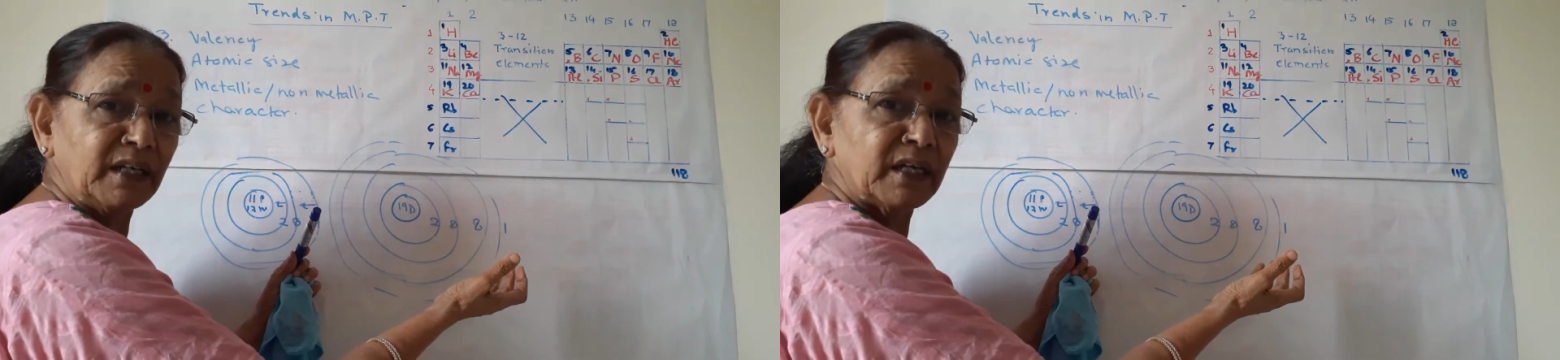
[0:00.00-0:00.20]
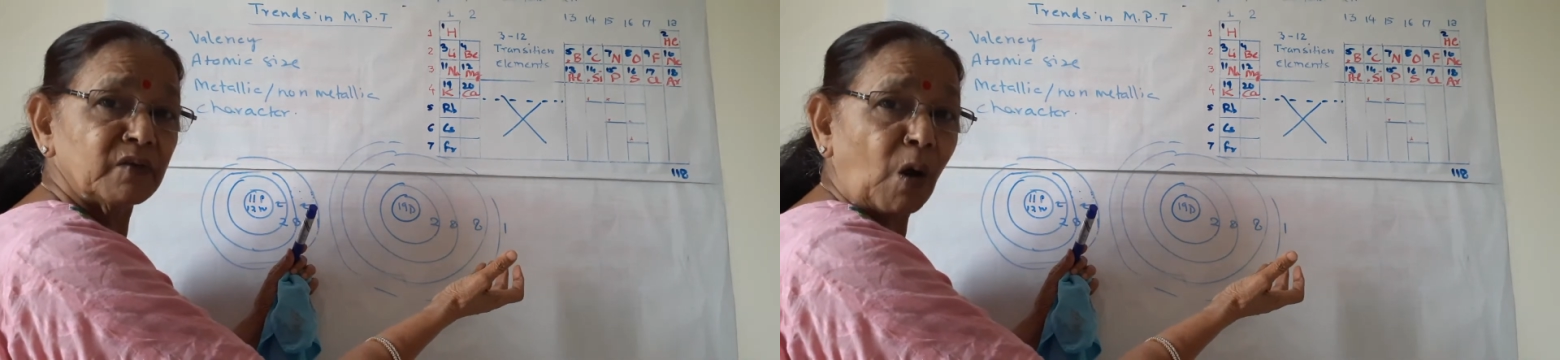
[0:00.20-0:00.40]

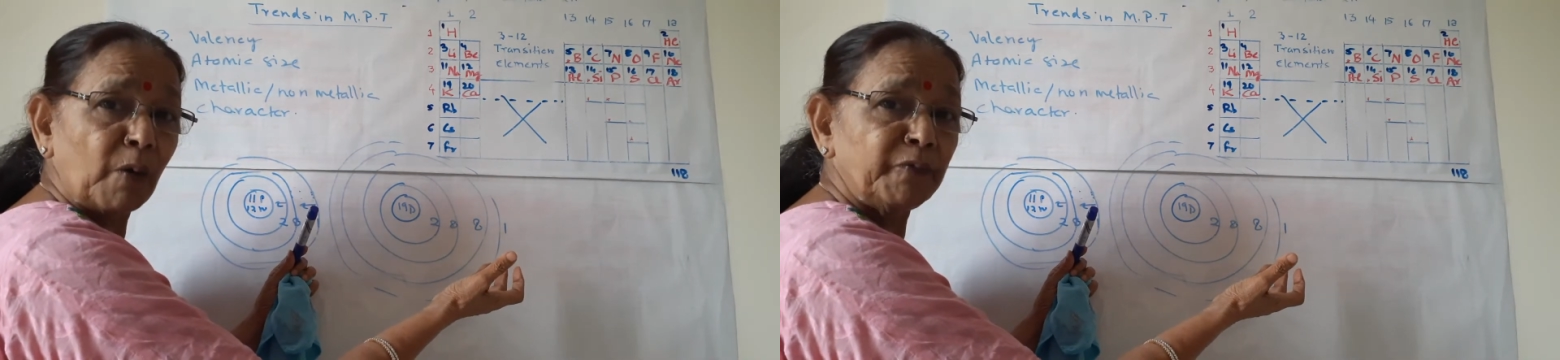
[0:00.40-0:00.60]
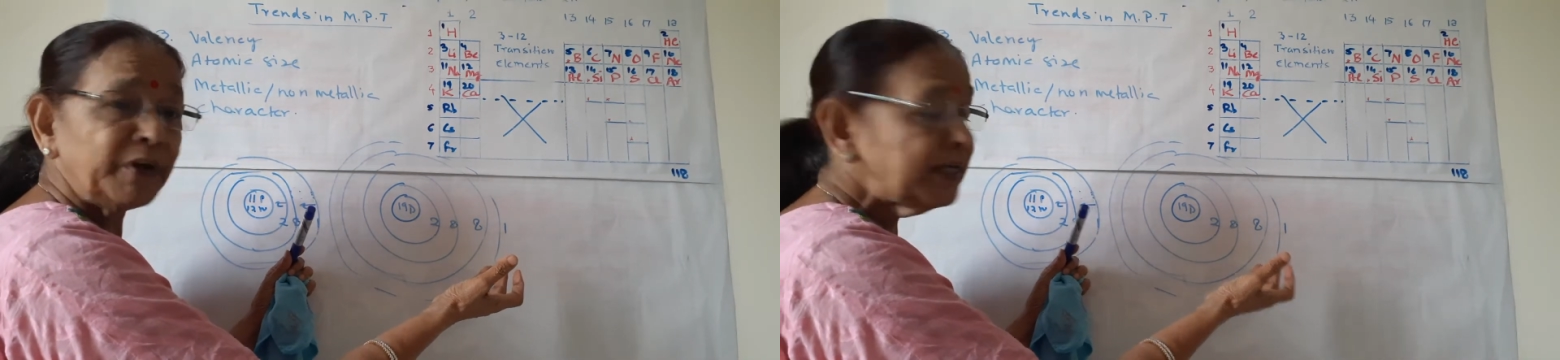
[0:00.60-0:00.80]
it is
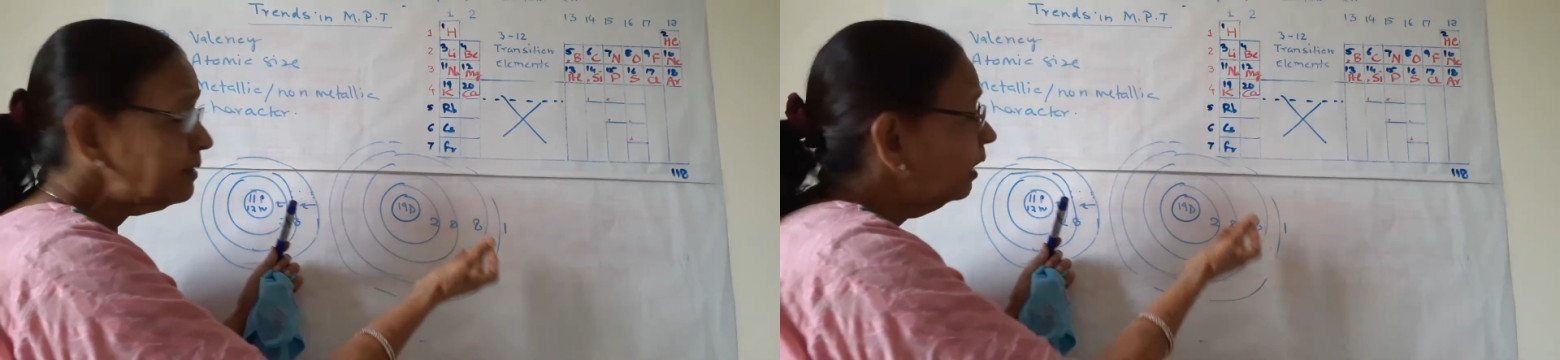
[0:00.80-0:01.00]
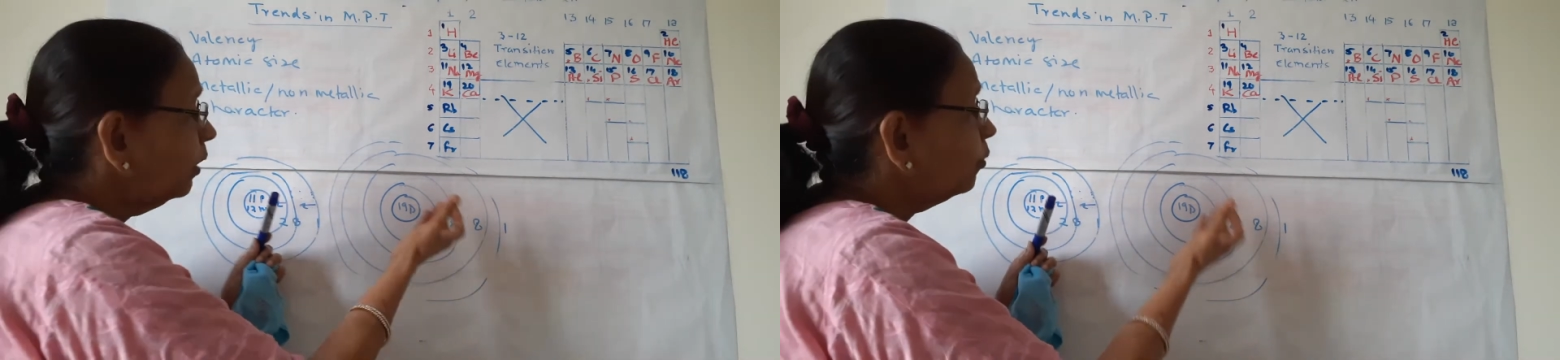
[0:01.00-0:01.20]
obvious,
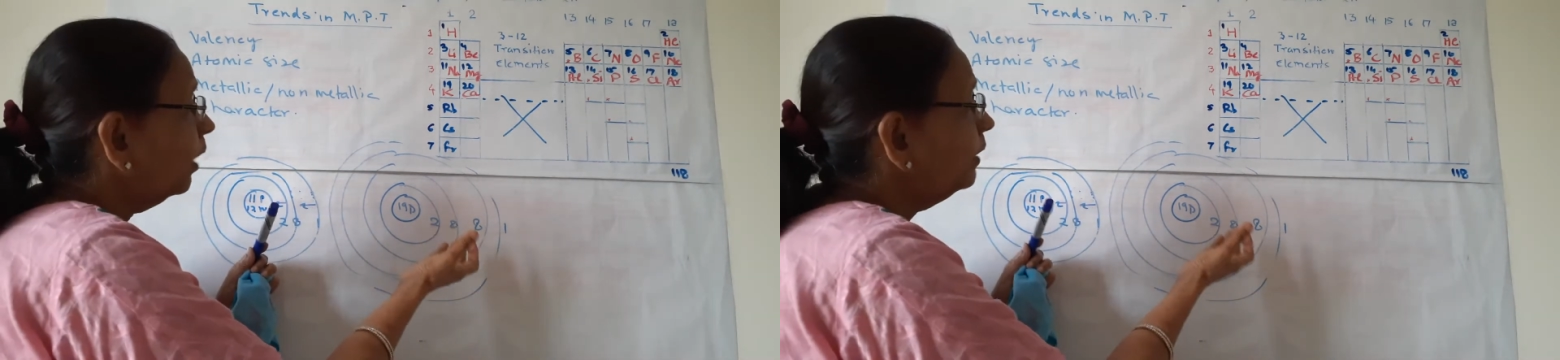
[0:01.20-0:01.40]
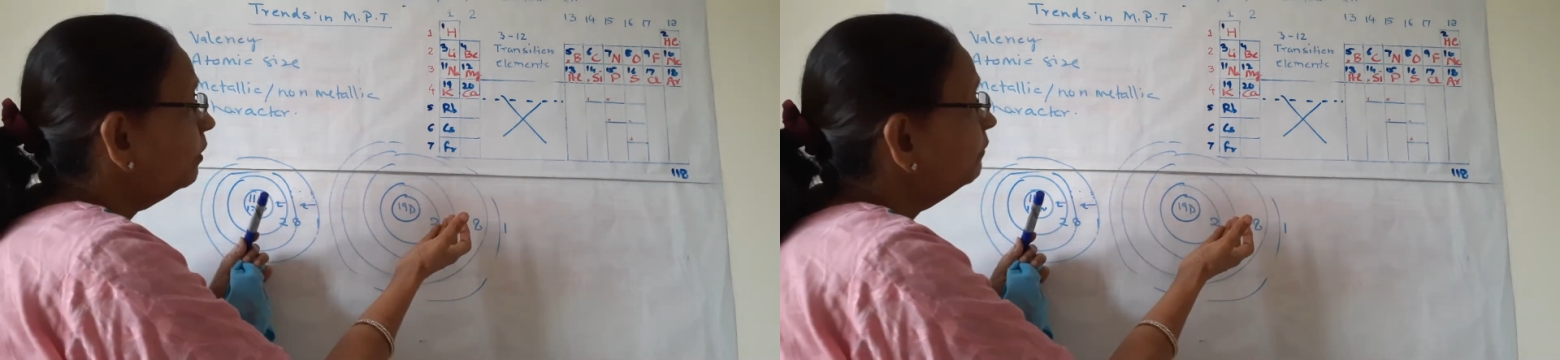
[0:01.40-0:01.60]

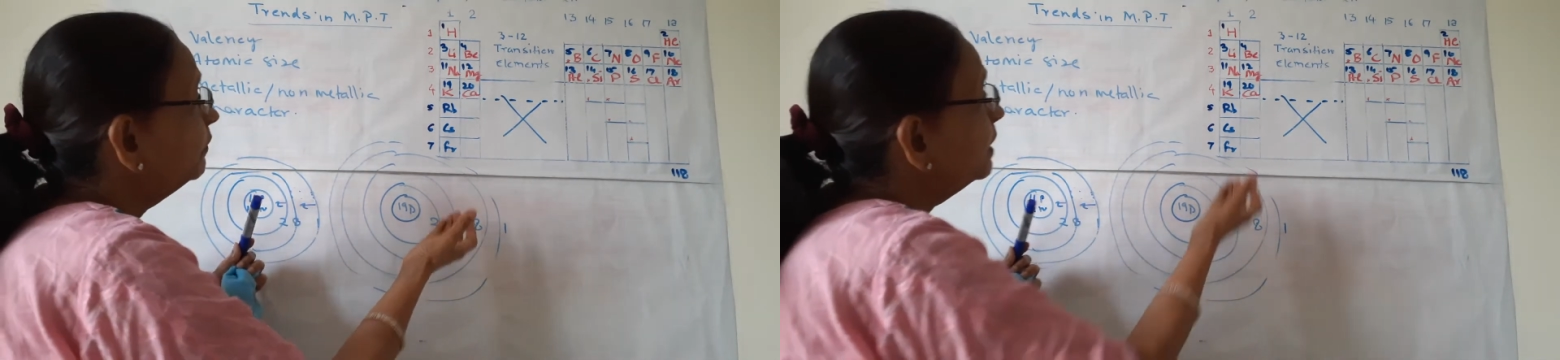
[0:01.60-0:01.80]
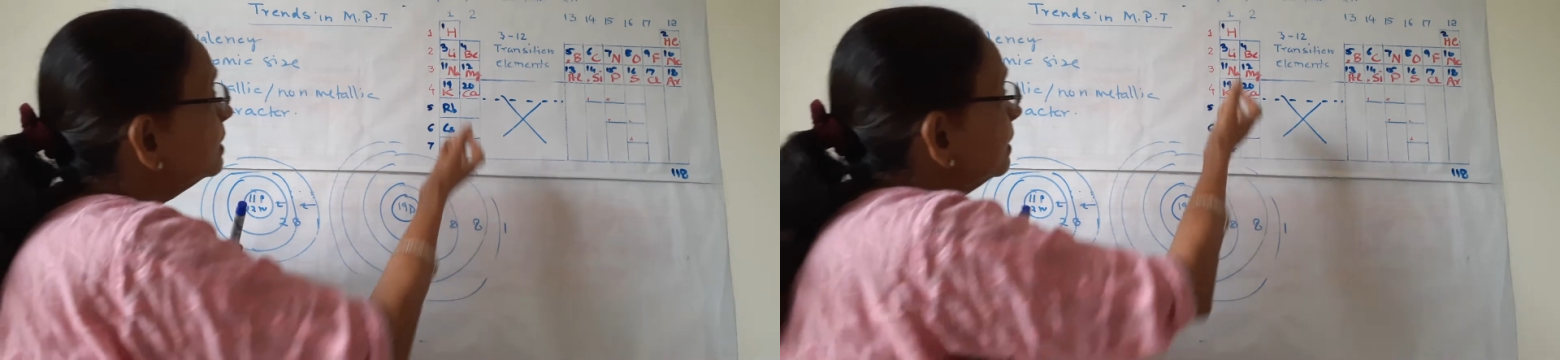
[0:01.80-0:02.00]
quite
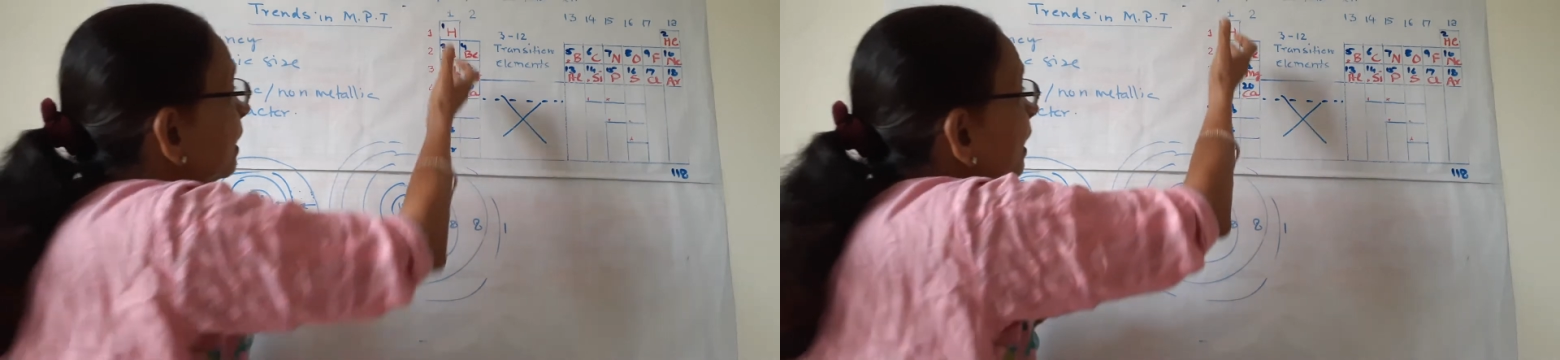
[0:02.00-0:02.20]
obvious.